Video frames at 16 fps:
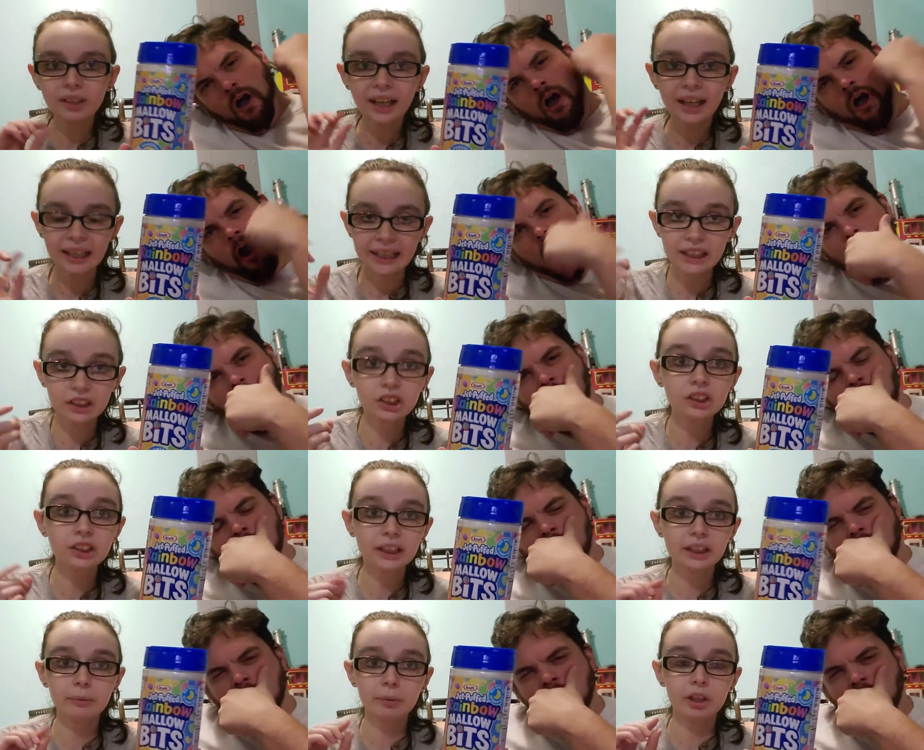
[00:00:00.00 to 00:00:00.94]
Speaker 1: and they look
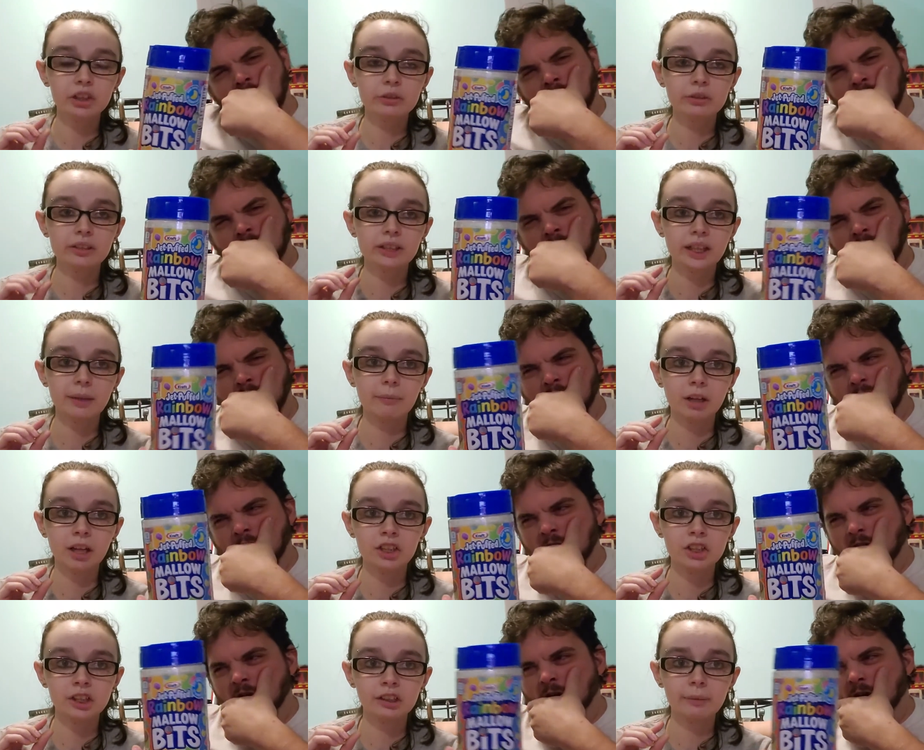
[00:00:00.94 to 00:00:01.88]
like the marshmallows that come in
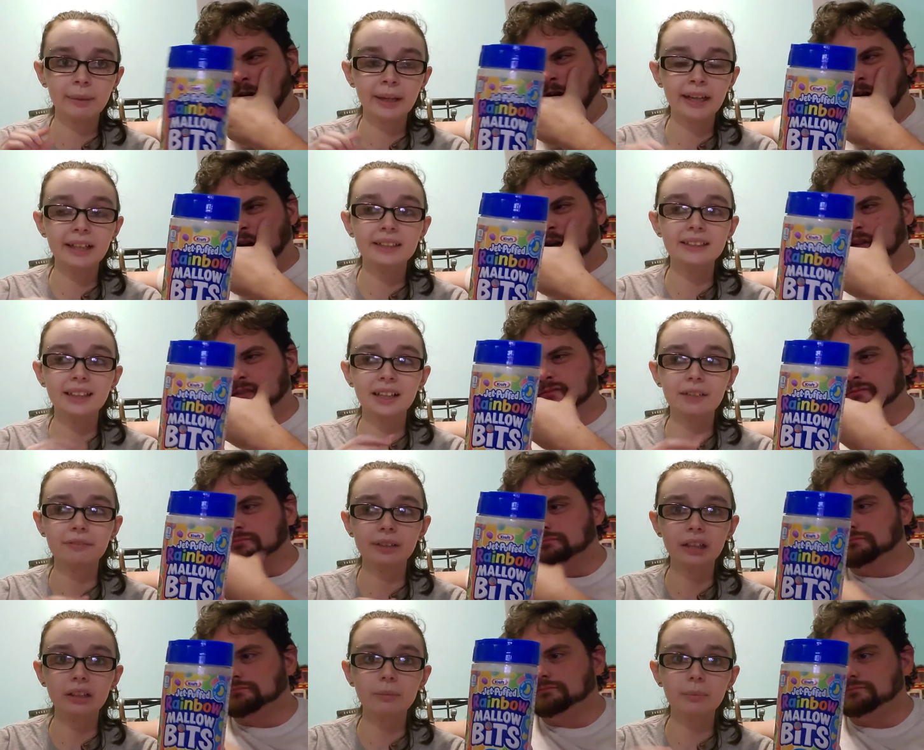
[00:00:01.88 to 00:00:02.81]
hot chocolate packets. And I
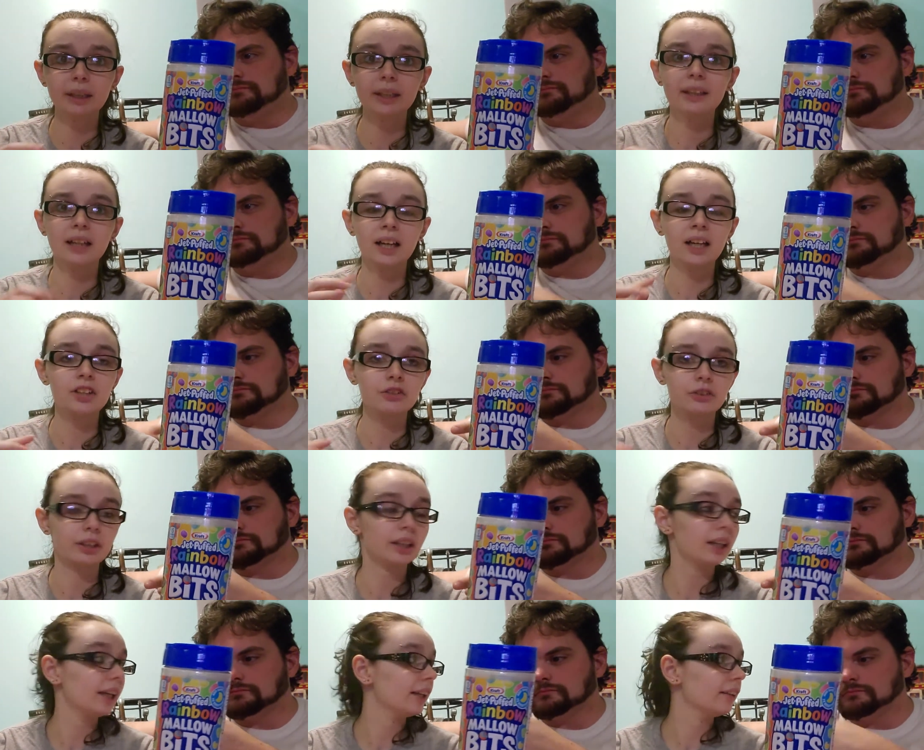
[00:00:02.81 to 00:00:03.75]
found them in the hot
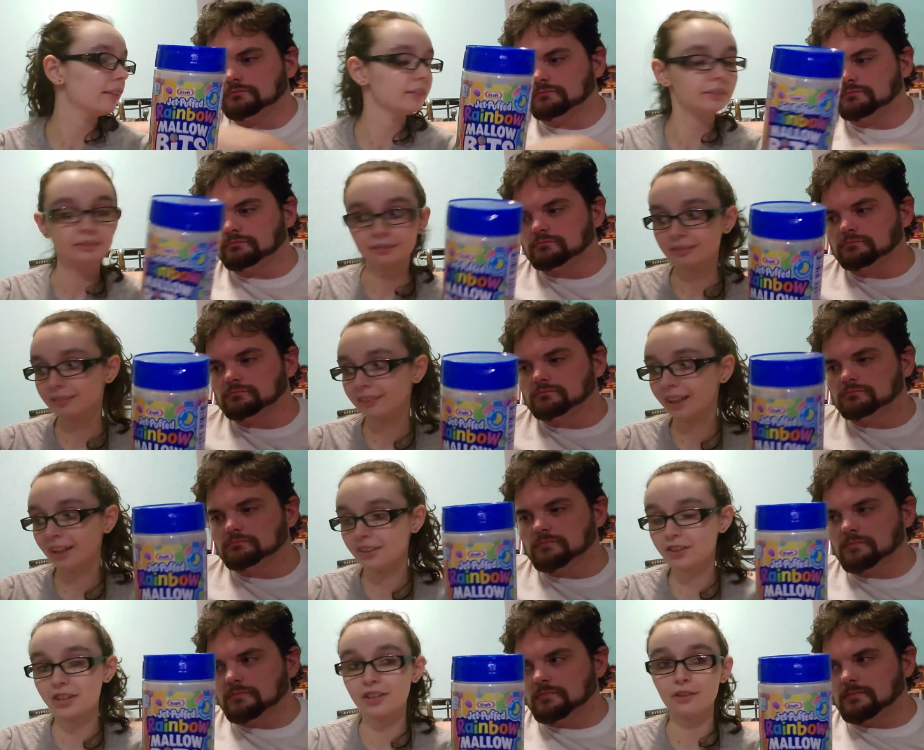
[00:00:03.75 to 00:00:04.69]
drink aisle.
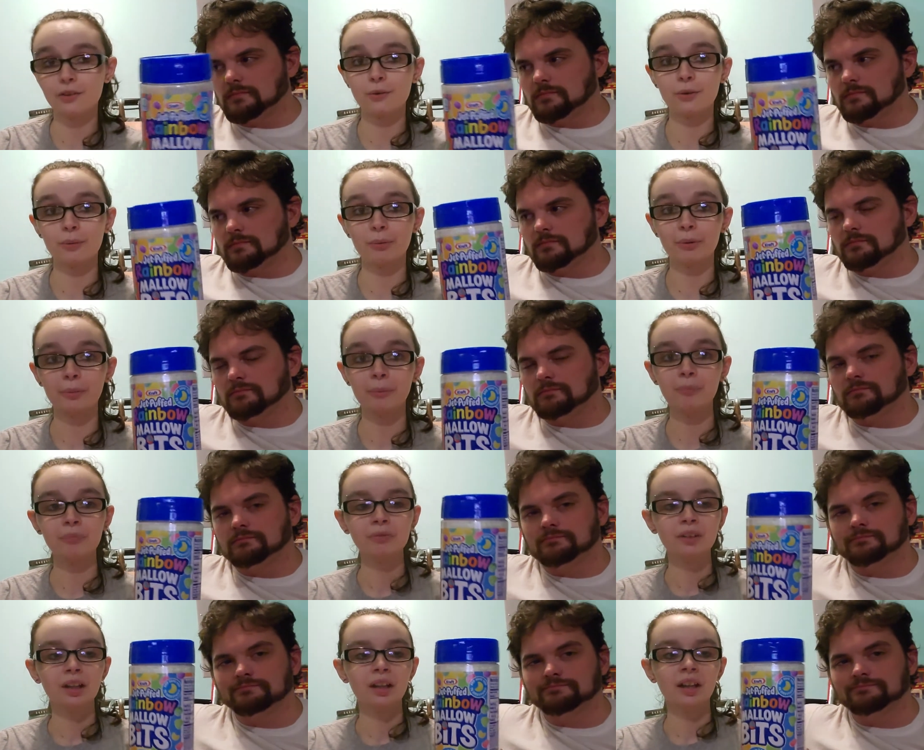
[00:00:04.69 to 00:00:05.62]
Yes, she's adorable.
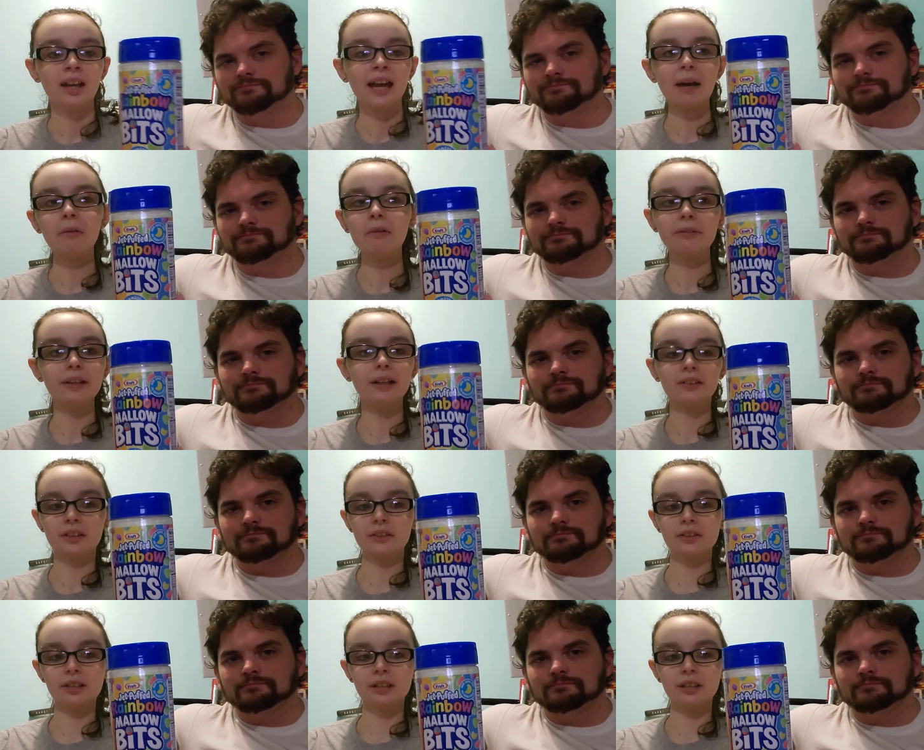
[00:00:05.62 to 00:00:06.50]
Haven't found those